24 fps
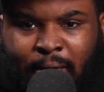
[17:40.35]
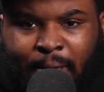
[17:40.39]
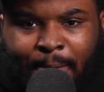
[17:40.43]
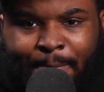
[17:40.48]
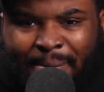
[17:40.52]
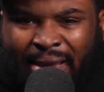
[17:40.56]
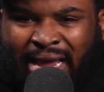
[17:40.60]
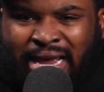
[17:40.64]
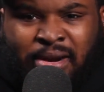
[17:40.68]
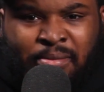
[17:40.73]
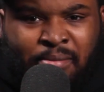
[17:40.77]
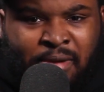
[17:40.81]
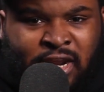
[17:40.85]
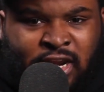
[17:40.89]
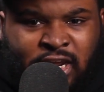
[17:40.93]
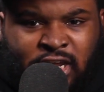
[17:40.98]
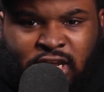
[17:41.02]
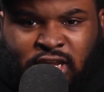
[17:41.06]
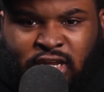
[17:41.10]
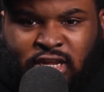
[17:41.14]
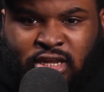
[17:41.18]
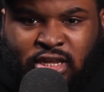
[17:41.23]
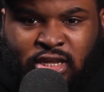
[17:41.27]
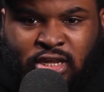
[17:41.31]
Pay the
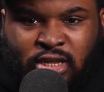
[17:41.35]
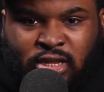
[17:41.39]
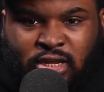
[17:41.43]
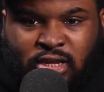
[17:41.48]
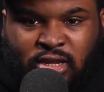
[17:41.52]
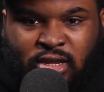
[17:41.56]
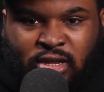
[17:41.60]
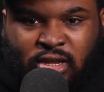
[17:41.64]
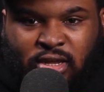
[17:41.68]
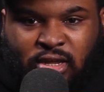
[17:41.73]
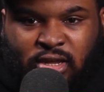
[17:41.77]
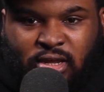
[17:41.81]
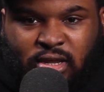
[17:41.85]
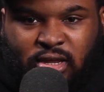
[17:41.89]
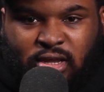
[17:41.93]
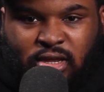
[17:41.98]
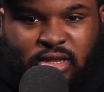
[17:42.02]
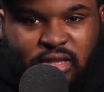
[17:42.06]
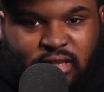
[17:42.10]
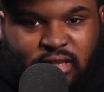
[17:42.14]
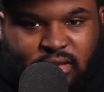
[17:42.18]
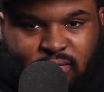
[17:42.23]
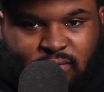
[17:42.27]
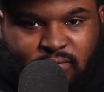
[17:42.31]
money.
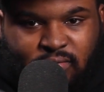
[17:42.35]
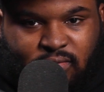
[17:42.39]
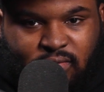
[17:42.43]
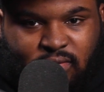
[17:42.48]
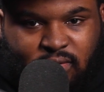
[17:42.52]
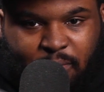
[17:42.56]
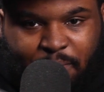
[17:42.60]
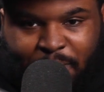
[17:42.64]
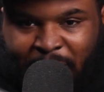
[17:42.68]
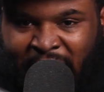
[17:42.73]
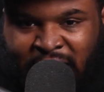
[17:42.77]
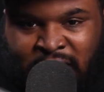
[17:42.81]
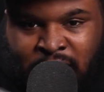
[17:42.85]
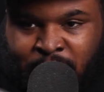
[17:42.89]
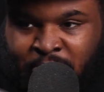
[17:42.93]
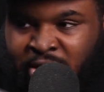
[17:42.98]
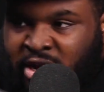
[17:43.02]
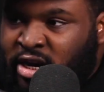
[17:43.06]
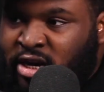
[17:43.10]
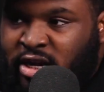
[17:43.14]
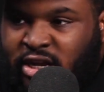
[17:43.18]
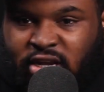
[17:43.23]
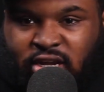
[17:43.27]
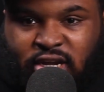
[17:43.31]
Pay the
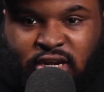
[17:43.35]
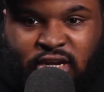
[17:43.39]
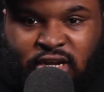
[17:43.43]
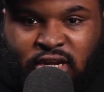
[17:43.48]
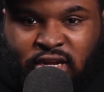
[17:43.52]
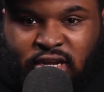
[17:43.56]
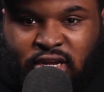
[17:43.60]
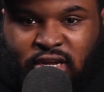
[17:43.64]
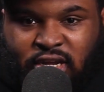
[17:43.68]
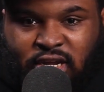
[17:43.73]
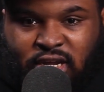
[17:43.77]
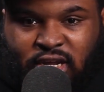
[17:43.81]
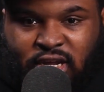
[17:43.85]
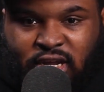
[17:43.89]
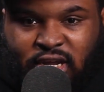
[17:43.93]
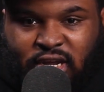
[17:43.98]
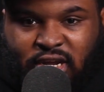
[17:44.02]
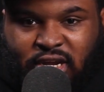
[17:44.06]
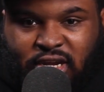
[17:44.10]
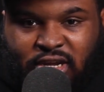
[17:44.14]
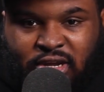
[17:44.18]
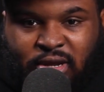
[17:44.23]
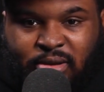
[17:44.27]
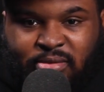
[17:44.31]
money.
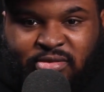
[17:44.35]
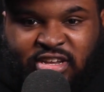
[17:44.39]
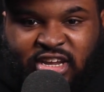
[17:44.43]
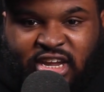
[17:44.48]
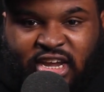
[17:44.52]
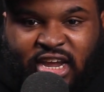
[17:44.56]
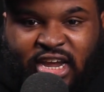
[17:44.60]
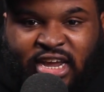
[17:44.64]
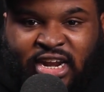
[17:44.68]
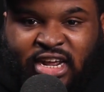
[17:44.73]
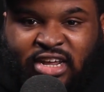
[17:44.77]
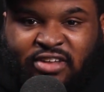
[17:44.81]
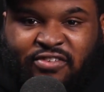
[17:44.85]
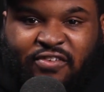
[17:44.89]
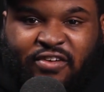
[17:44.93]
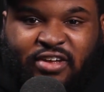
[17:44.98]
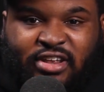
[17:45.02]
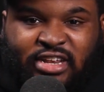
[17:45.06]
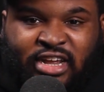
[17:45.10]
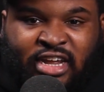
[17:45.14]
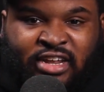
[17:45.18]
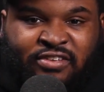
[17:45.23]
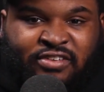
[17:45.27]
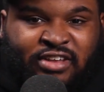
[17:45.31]
You know what I'm saying? And that's
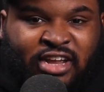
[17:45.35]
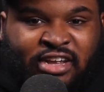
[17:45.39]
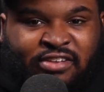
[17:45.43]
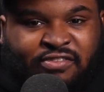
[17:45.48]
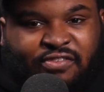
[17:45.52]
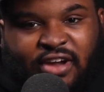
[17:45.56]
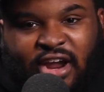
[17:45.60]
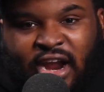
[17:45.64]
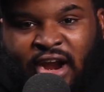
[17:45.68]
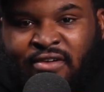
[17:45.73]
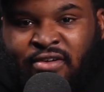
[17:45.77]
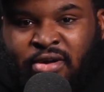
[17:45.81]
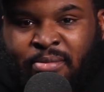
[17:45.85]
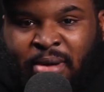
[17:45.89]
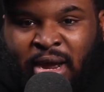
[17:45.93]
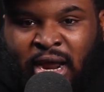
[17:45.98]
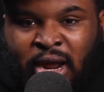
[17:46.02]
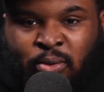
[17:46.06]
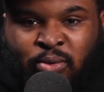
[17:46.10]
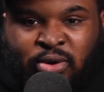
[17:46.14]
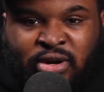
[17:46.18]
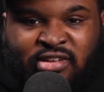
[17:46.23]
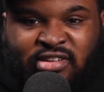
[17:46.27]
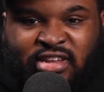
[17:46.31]
for everybody. I
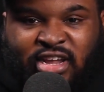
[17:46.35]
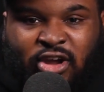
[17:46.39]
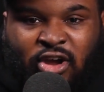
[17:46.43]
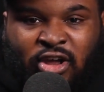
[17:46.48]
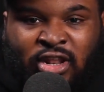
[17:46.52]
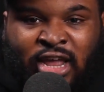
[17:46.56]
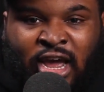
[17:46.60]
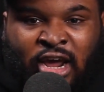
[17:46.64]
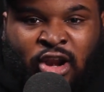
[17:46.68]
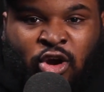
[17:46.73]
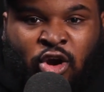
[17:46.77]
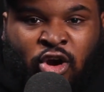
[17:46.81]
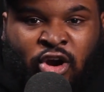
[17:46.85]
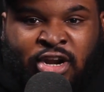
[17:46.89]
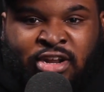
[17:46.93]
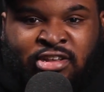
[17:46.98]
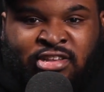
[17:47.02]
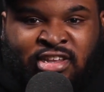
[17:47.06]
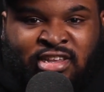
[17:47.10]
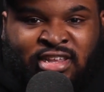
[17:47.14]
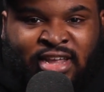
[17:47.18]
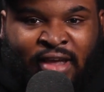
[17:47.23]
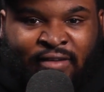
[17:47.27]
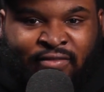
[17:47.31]
want to say a lot of
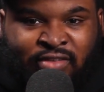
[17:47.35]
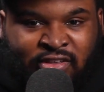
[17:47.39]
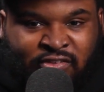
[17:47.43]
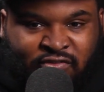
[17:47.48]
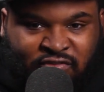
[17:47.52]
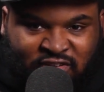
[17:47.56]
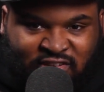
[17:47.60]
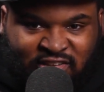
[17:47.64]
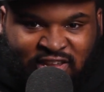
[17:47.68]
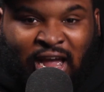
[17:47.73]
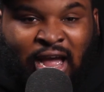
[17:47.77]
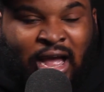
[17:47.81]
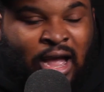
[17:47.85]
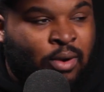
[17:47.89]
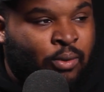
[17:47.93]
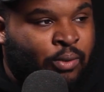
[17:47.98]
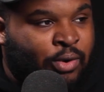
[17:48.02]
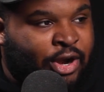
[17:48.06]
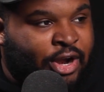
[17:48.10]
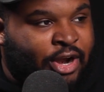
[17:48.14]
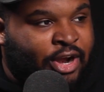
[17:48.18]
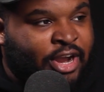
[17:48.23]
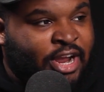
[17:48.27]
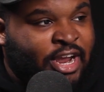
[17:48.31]
artists have this facade
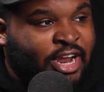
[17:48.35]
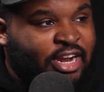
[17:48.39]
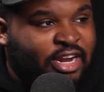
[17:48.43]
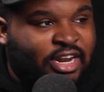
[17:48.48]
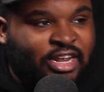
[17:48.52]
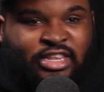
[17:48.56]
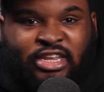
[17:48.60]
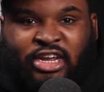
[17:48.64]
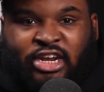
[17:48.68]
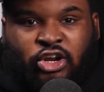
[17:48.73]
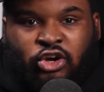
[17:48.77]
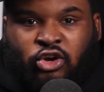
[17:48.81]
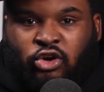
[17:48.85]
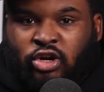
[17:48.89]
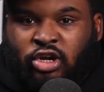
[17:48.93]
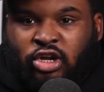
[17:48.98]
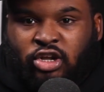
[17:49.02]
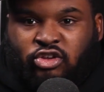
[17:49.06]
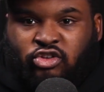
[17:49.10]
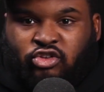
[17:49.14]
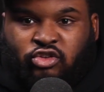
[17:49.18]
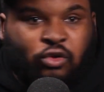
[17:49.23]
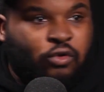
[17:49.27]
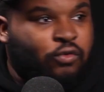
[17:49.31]
where they think they're going to
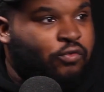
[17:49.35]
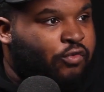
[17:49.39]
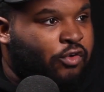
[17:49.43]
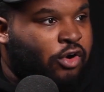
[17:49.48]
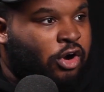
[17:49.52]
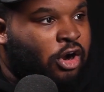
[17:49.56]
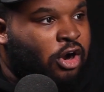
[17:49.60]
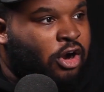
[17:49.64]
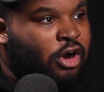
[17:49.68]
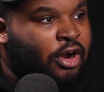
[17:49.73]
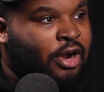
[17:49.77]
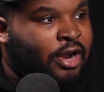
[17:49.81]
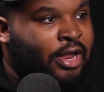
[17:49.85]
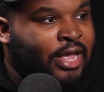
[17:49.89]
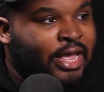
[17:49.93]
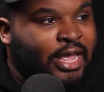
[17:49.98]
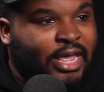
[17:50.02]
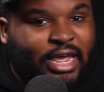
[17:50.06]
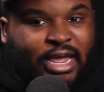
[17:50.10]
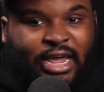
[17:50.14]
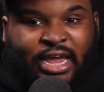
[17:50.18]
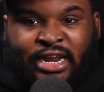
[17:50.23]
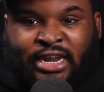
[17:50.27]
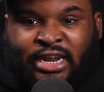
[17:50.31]
get so far.
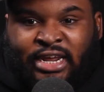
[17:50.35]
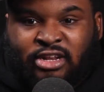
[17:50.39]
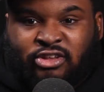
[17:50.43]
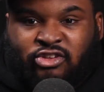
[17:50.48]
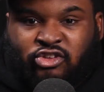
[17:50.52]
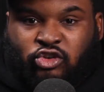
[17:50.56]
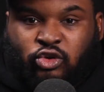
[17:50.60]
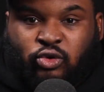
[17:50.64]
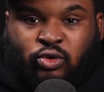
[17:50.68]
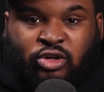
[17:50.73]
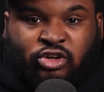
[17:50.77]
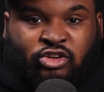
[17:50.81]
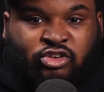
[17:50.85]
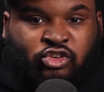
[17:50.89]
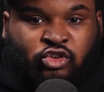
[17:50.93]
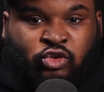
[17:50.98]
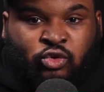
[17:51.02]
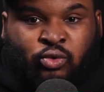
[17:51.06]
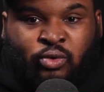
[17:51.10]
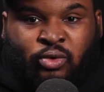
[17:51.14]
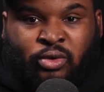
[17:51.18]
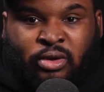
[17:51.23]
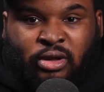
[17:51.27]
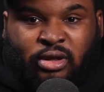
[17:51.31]
And then as soon as
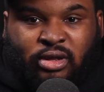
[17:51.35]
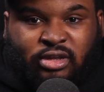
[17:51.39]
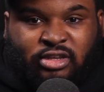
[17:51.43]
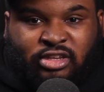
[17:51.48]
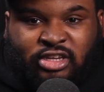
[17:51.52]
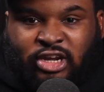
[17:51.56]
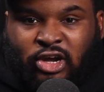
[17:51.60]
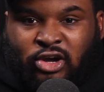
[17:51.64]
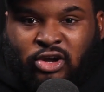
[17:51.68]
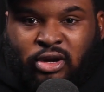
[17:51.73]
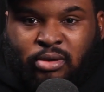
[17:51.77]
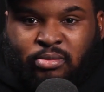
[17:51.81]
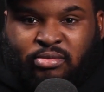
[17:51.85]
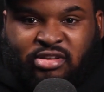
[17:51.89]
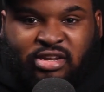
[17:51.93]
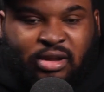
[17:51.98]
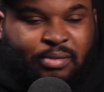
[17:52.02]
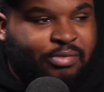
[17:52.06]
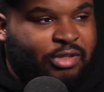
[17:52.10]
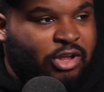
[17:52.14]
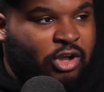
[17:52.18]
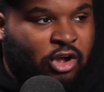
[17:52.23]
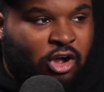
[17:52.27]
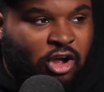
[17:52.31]
you tell them
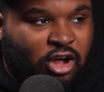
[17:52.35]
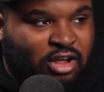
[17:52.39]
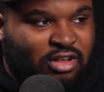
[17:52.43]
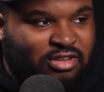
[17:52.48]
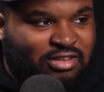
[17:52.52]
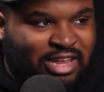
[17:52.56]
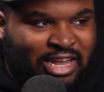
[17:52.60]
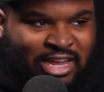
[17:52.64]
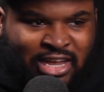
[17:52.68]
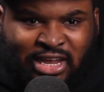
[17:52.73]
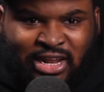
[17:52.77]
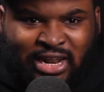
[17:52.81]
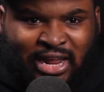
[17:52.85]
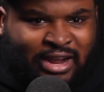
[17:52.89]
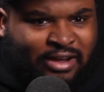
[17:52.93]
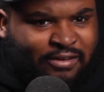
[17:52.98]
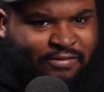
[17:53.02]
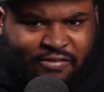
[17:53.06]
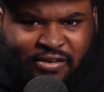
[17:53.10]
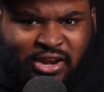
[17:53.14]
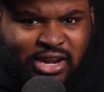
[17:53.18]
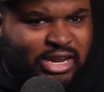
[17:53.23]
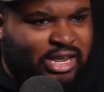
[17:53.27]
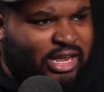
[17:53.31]
something costs, they get like
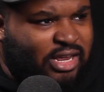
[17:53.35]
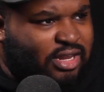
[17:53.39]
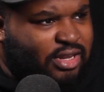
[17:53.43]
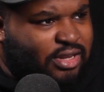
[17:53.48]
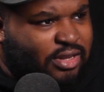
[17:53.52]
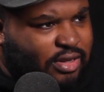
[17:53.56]
offended.